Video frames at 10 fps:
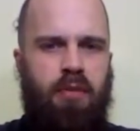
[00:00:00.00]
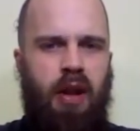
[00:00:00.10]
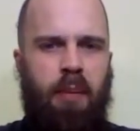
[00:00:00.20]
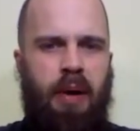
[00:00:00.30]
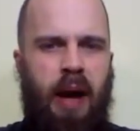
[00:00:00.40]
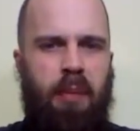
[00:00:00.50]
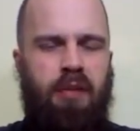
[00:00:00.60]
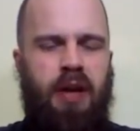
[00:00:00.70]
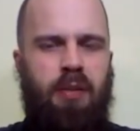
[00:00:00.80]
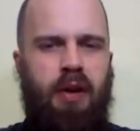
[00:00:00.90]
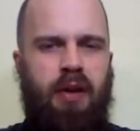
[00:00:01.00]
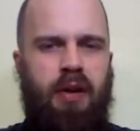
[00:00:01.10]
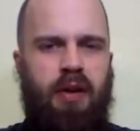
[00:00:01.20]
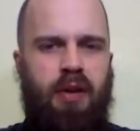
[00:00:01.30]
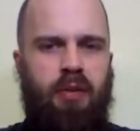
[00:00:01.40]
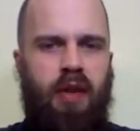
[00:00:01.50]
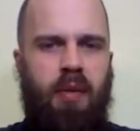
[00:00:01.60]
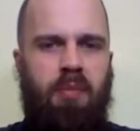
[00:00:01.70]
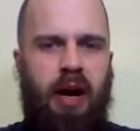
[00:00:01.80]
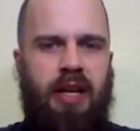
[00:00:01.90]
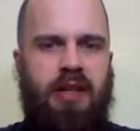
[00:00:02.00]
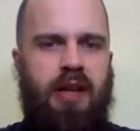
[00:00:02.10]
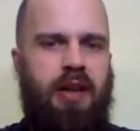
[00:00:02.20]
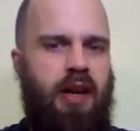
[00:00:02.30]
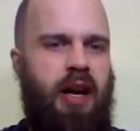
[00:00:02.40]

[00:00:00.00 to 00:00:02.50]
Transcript: black peppery with a bite